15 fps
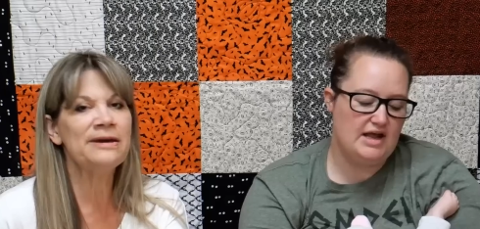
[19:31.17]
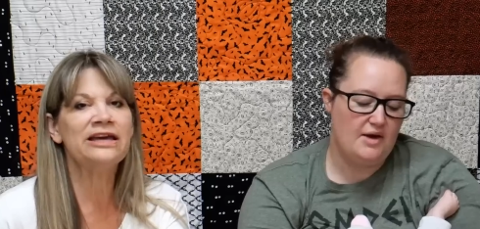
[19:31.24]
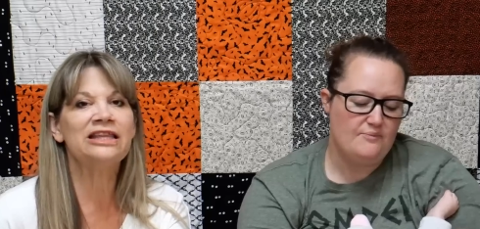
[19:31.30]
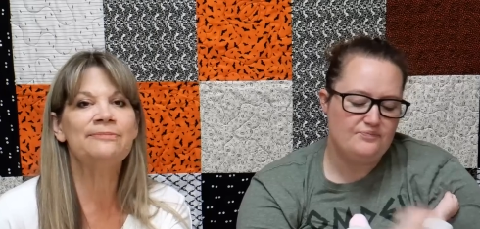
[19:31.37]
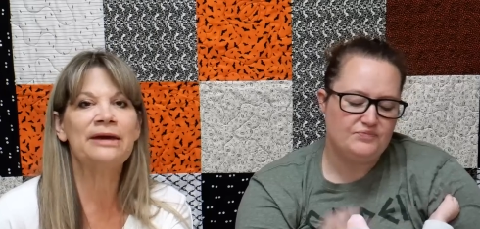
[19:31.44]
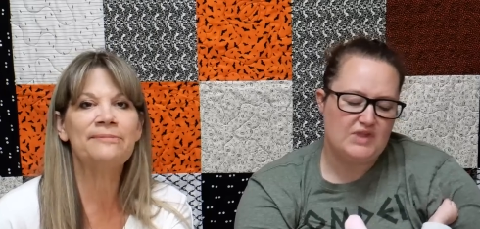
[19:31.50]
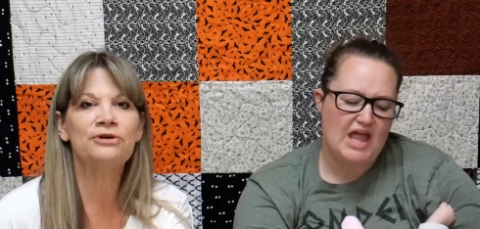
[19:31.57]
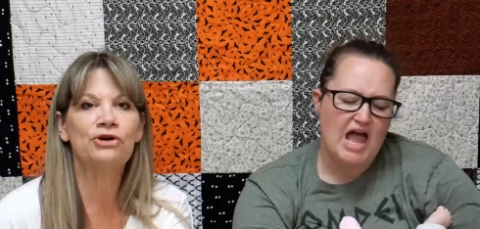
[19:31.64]

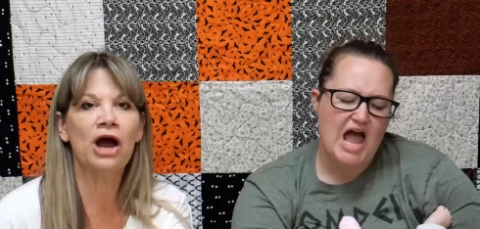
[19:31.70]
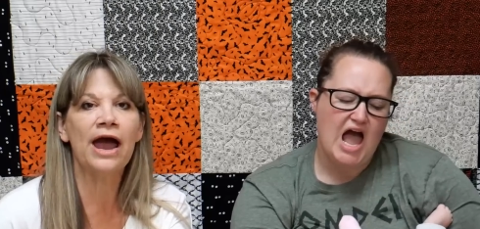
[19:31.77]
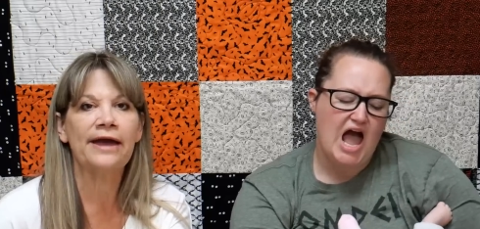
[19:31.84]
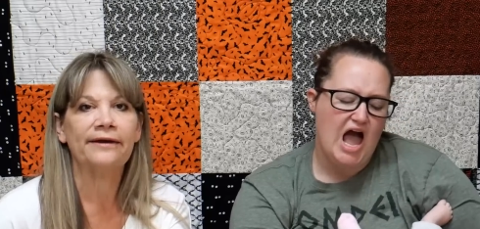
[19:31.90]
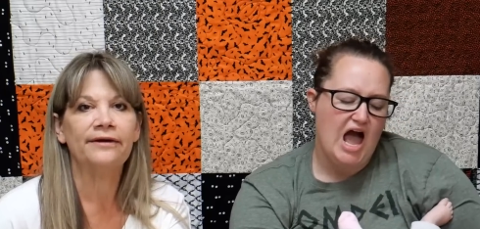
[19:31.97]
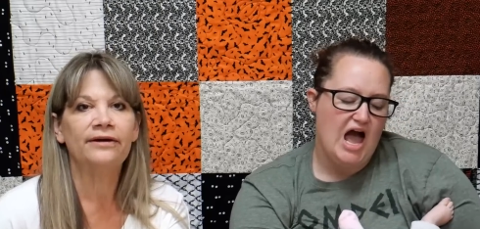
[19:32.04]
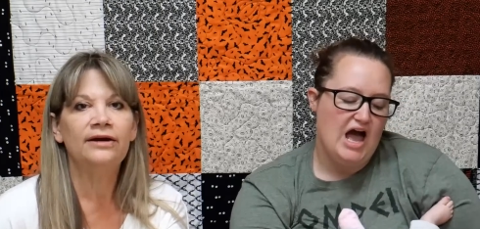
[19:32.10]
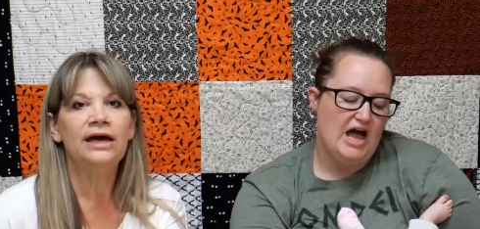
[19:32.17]
Speaker 1: making the baby
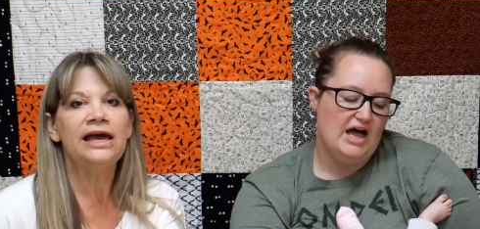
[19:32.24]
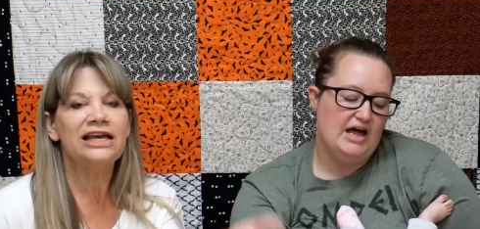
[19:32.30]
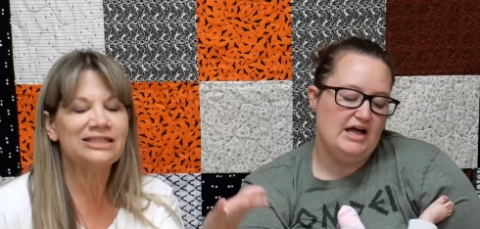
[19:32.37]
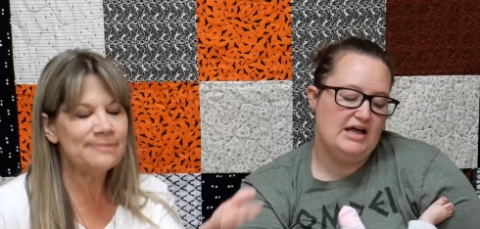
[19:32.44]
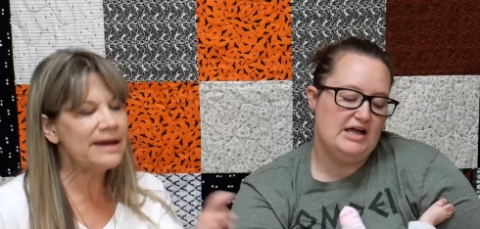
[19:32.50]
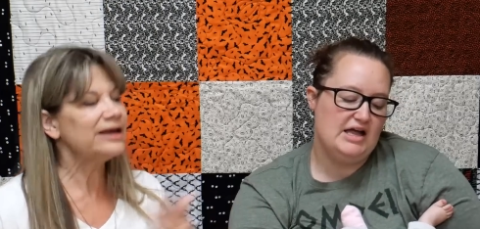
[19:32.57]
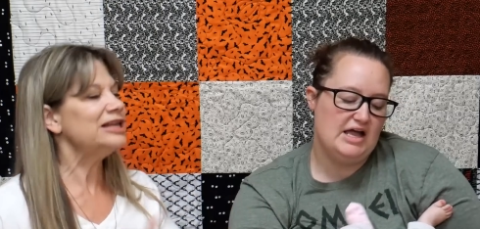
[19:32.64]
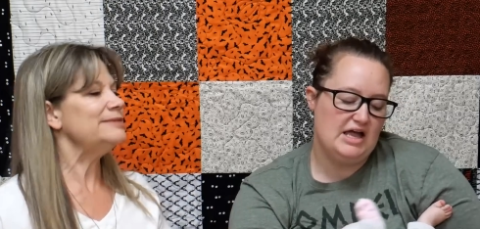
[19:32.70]
cry.
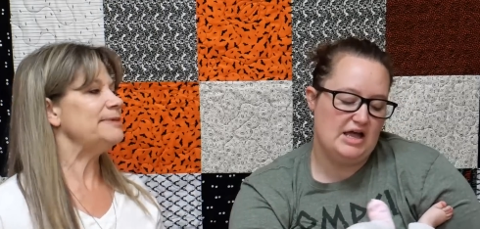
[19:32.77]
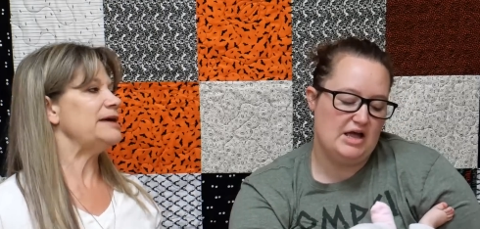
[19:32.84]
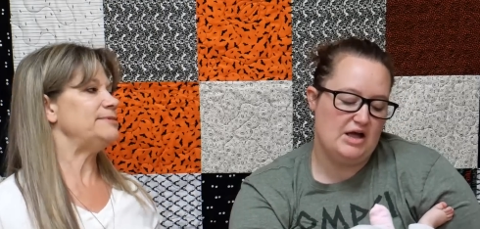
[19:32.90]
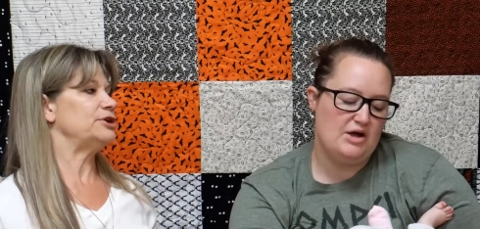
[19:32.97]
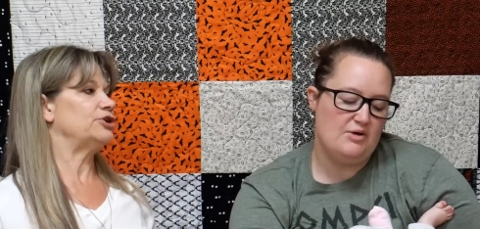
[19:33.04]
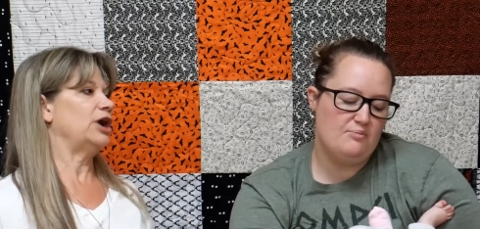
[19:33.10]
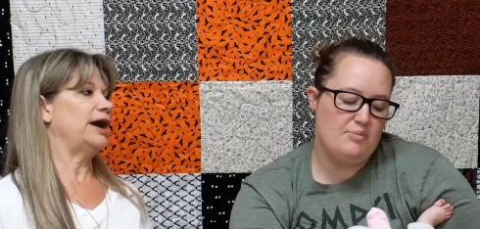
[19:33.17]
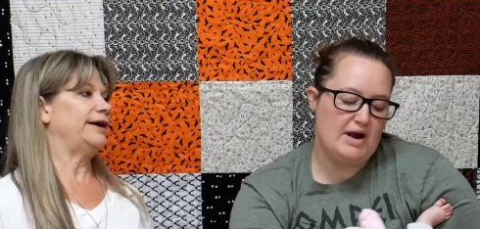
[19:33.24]
It's making the
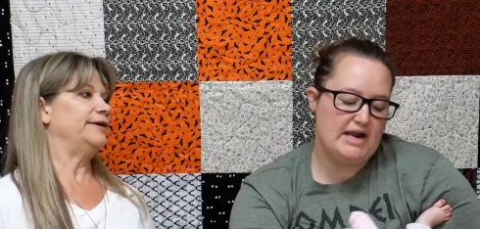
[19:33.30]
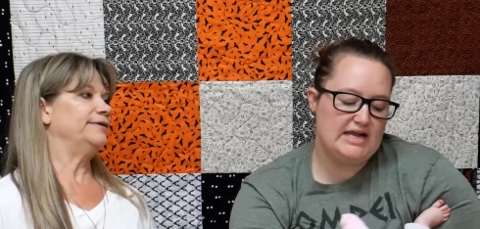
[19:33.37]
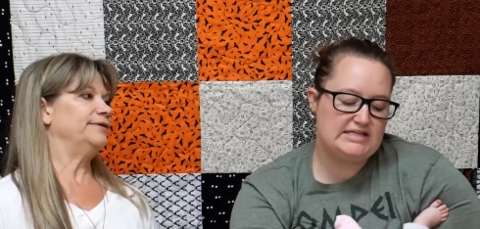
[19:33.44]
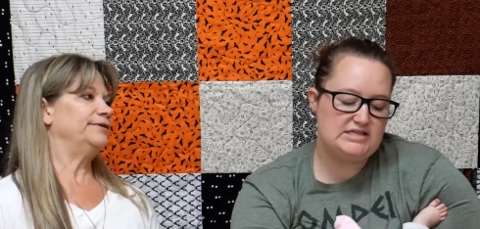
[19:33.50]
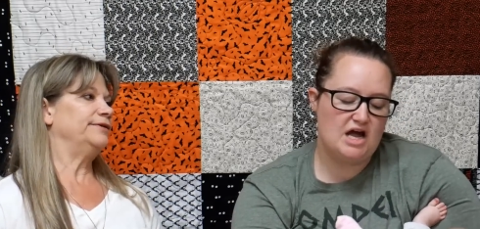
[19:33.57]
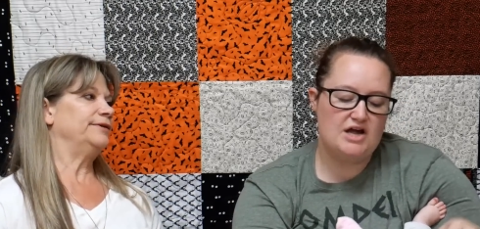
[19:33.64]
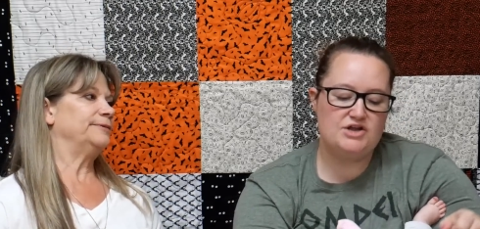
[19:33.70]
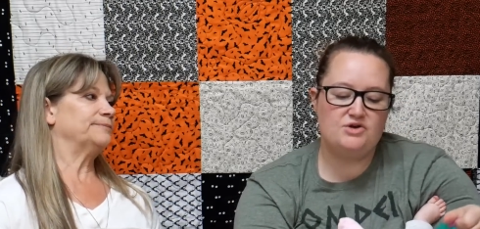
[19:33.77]
baby cry. But
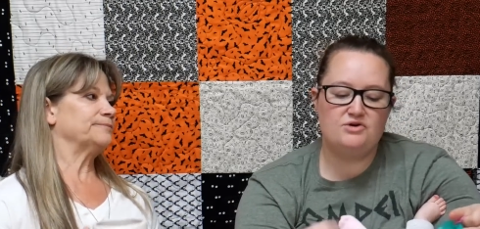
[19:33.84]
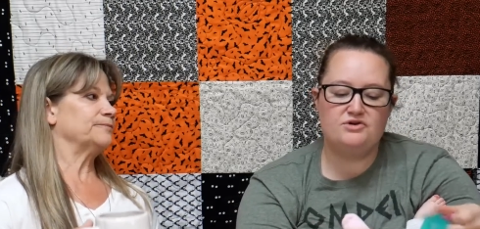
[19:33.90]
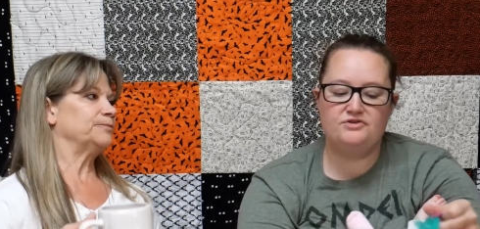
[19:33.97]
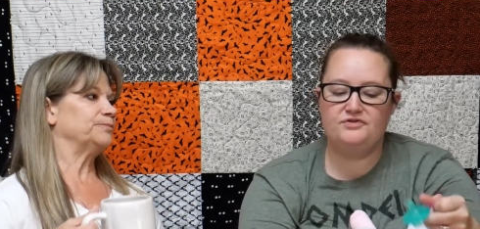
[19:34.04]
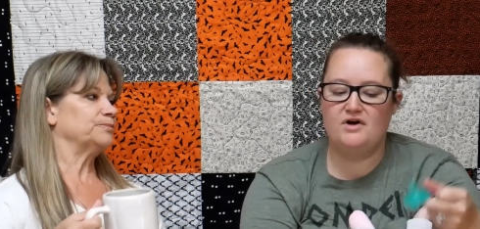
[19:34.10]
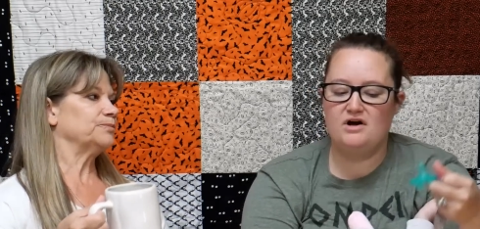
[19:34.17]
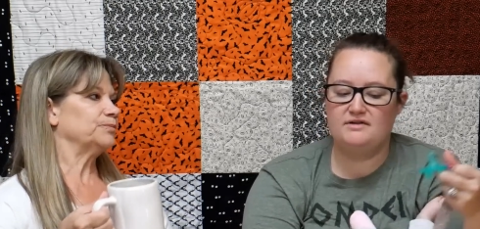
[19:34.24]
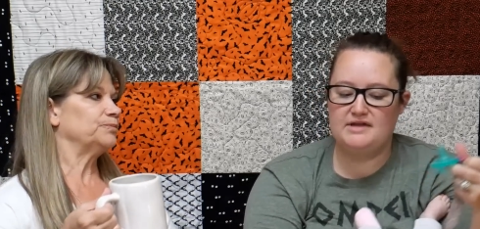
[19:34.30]
it's not your
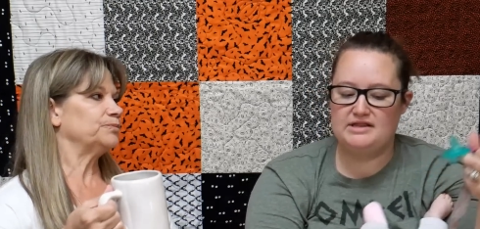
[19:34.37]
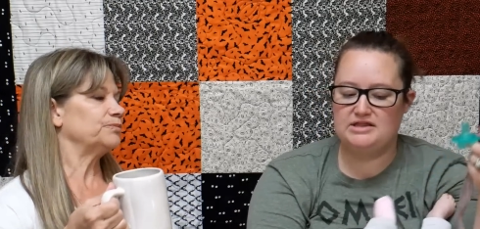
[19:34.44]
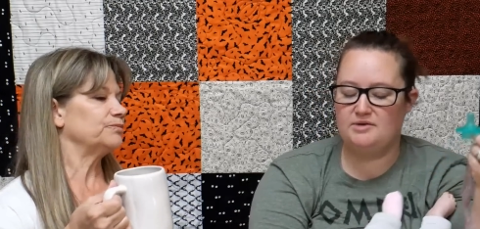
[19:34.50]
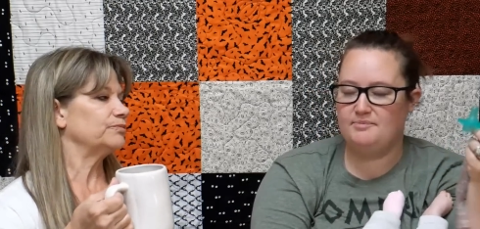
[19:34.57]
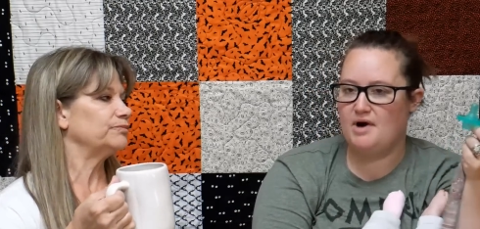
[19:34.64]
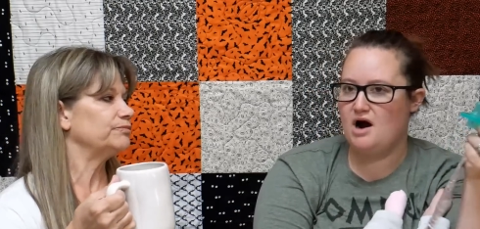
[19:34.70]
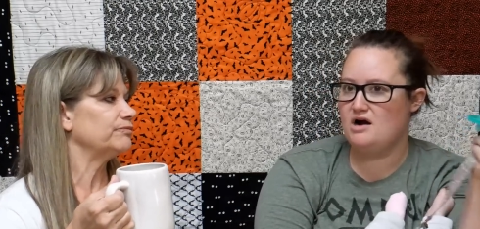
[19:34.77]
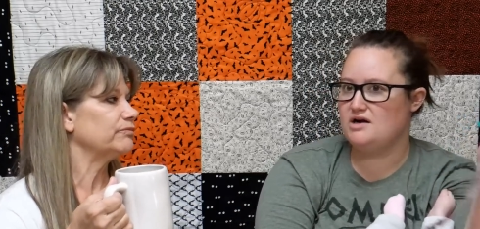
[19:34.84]
fault that
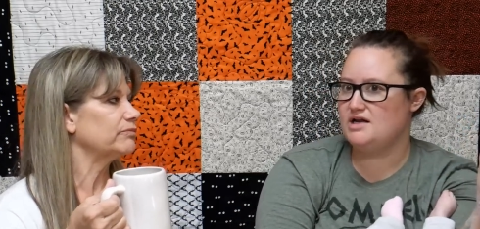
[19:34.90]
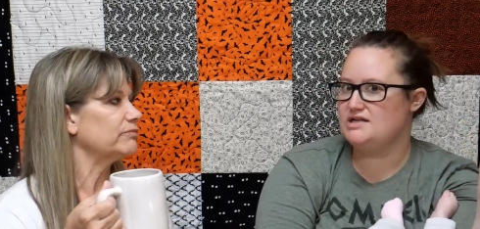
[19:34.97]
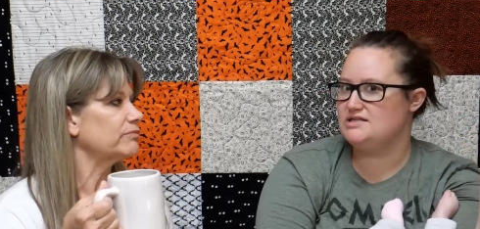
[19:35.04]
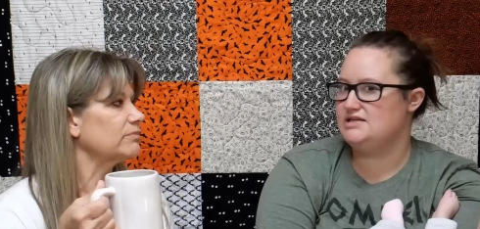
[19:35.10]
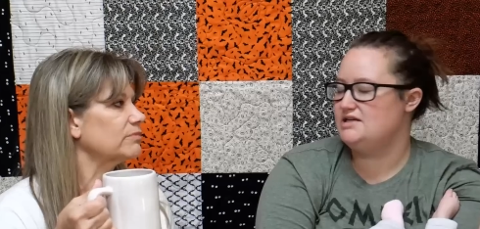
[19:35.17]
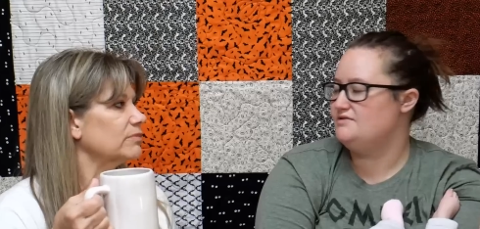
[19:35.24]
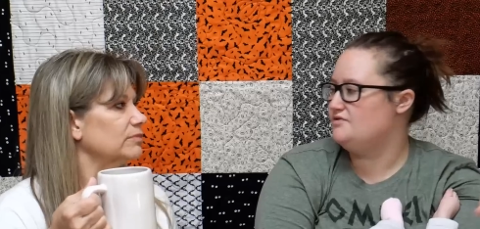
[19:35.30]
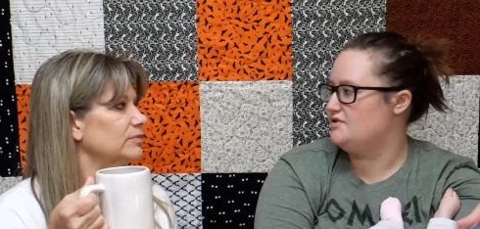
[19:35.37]
the part
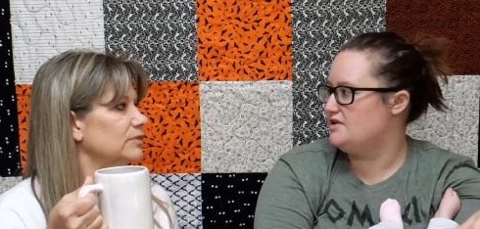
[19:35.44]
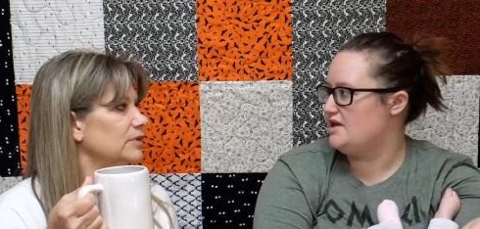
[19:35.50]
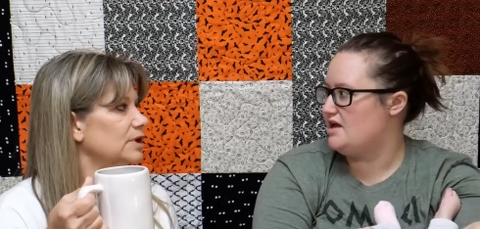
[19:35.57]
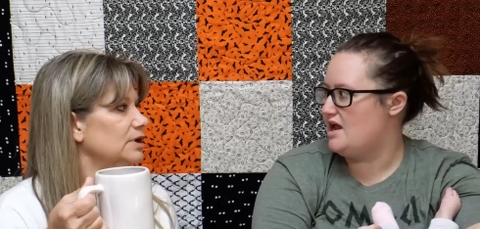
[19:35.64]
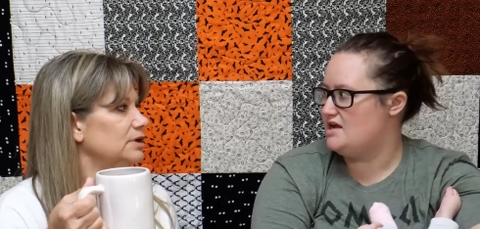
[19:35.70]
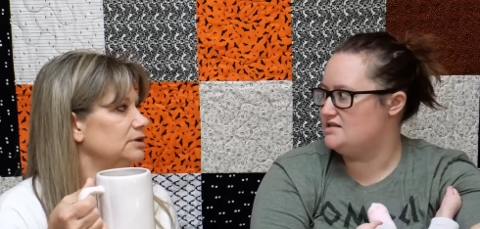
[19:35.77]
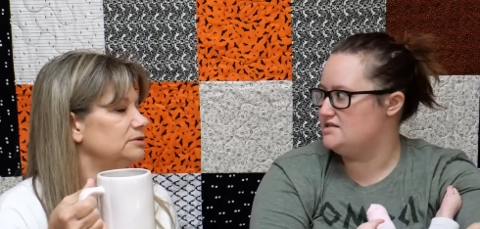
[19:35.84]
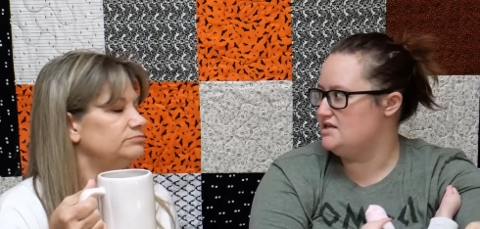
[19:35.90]
isn't in for the
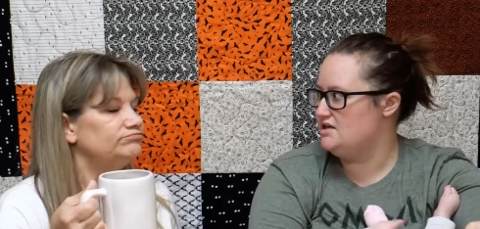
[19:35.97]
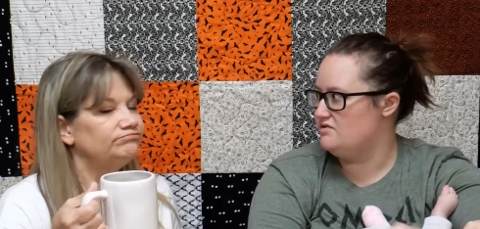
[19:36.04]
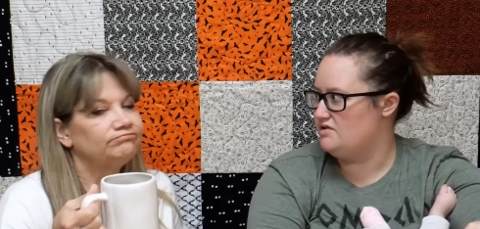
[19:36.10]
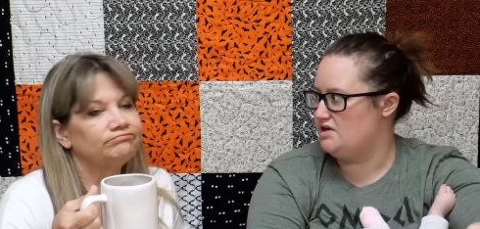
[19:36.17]
AC